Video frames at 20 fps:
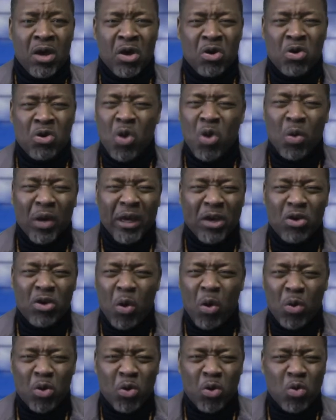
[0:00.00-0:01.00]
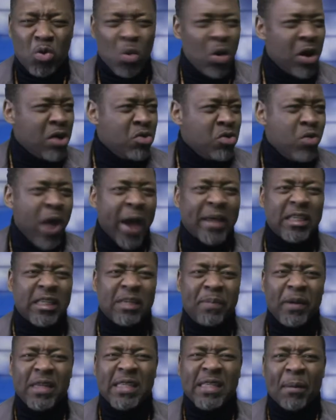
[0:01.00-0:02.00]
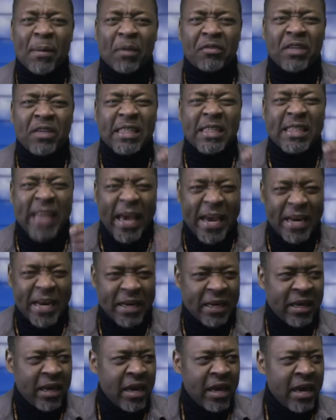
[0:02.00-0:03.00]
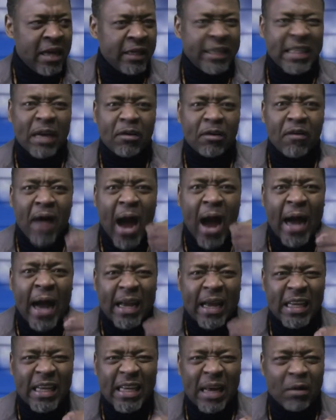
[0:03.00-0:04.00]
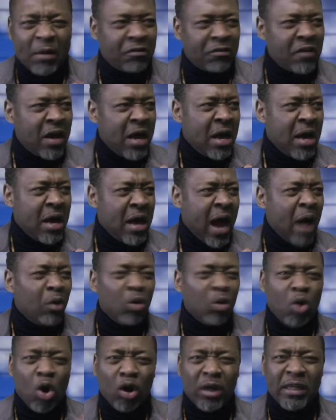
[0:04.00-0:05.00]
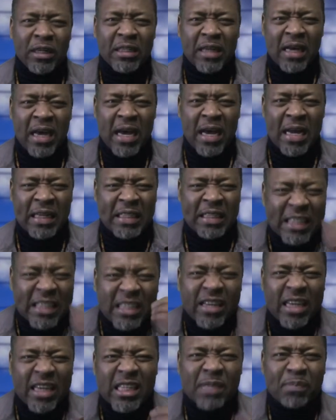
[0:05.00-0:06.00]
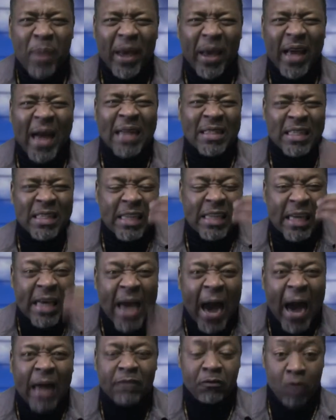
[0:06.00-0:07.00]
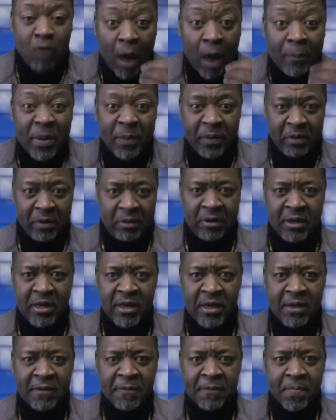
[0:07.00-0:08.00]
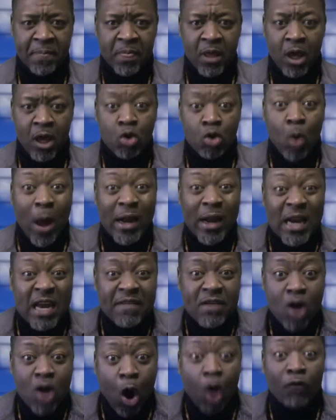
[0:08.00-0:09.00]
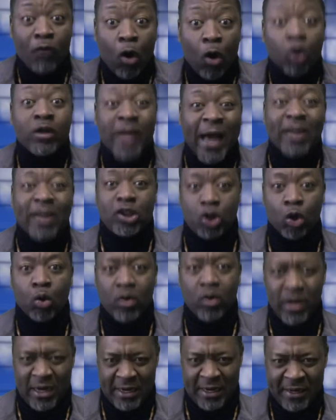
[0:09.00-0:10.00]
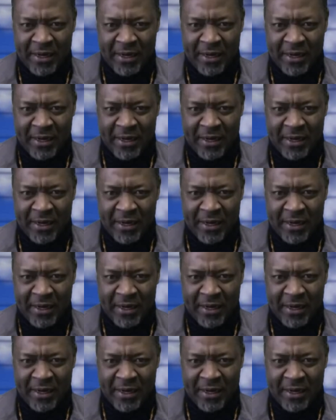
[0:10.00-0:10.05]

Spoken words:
You exhibit this type of disdain, this type of how to call it, disrespect and disregard for our people. You are living off on their shoulder.